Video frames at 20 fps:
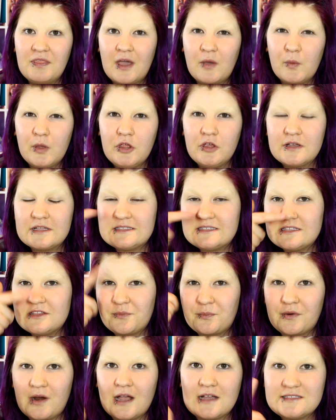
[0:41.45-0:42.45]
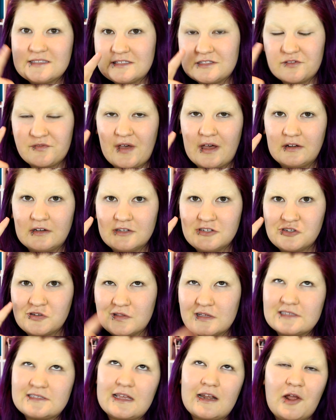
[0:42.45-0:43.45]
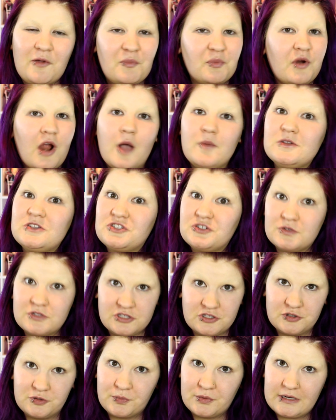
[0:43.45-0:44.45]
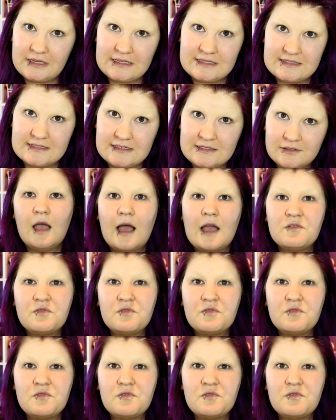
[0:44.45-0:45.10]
That way you can see the process of how to do this, and I promise you it's super easy.